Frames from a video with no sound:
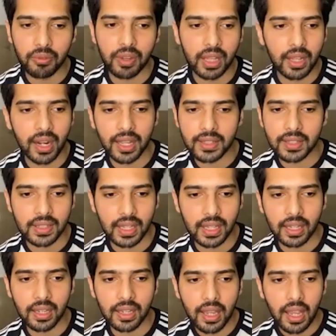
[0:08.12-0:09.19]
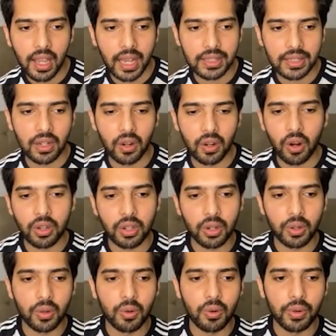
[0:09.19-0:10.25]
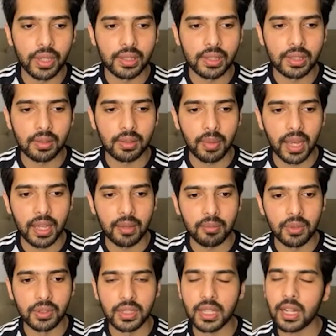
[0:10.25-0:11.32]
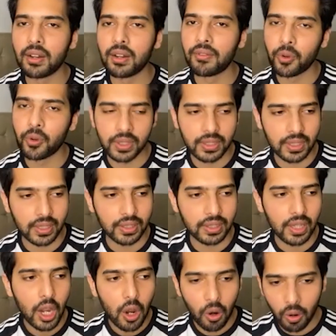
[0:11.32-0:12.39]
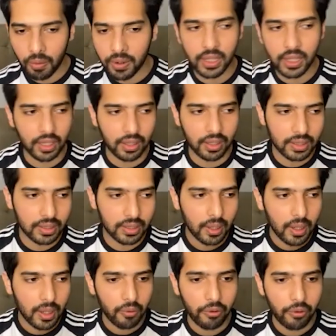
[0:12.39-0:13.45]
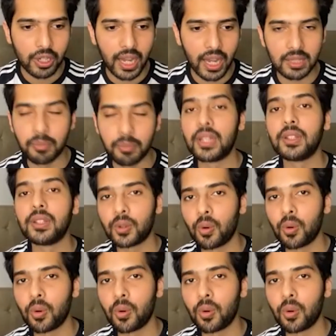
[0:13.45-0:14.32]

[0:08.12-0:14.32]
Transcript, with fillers: the way that I sing has a lot to do with my musical influences over the years, which has been through